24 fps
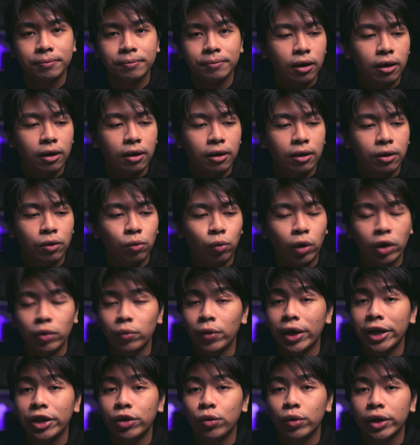One
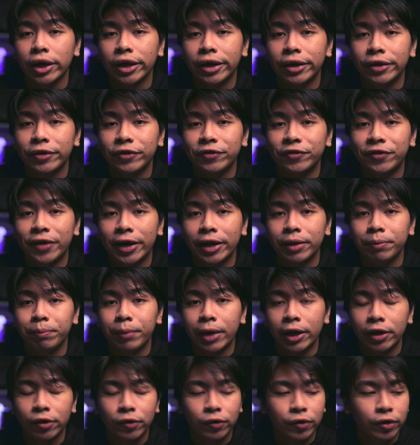way you can find
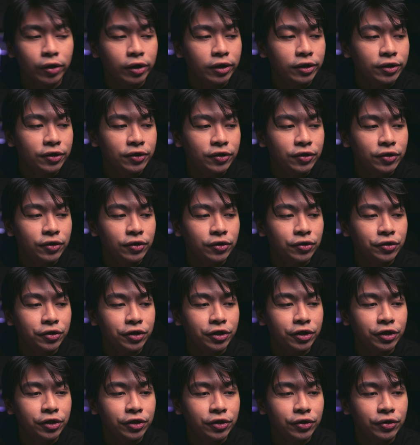mentors
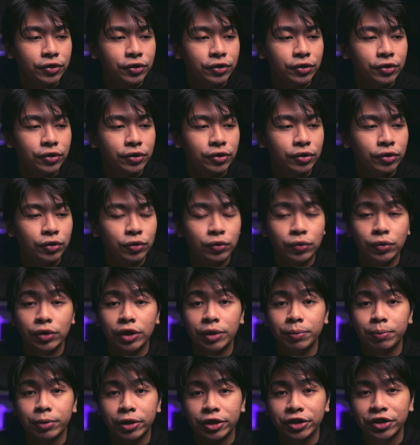is to
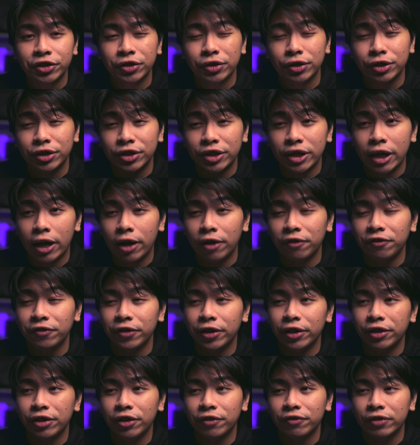immerse yourself
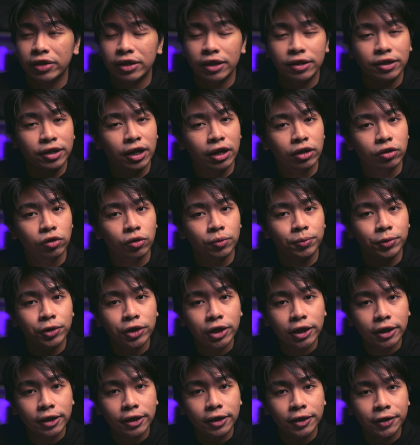in different design
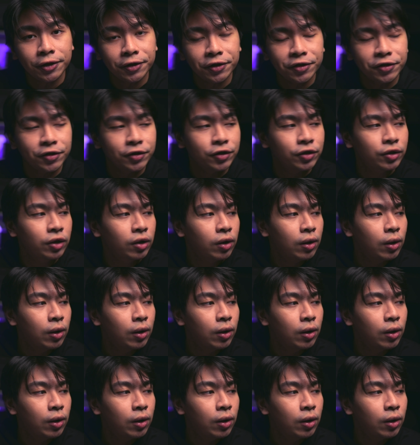communities,